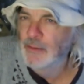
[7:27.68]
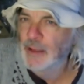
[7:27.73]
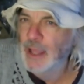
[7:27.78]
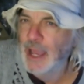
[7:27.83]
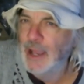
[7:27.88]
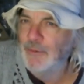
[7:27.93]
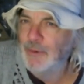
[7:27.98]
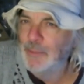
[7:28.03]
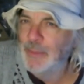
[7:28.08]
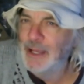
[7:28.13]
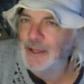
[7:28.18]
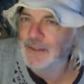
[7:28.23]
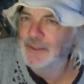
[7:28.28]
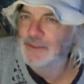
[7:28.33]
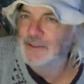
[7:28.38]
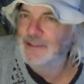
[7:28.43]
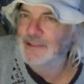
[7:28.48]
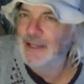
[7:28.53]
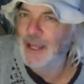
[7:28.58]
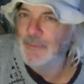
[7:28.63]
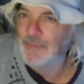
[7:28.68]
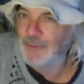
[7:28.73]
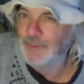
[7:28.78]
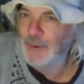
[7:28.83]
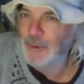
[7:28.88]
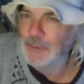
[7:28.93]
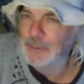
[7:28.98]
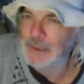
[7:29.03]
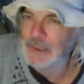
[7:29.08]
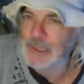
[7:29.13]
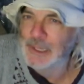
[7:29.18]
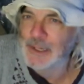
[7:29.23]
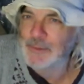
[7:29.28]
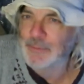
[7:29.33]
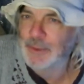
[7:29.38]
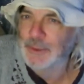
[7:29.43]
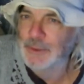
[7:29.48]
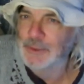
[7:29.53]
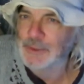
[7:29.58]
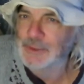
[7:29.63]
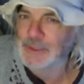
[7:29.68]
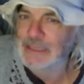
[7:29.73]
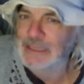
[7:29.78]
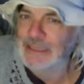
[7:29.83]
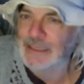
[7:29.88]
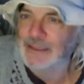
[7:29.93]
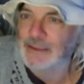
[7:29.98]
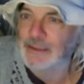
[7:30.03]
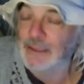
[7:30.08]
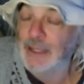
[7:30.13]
How about you step forward and produce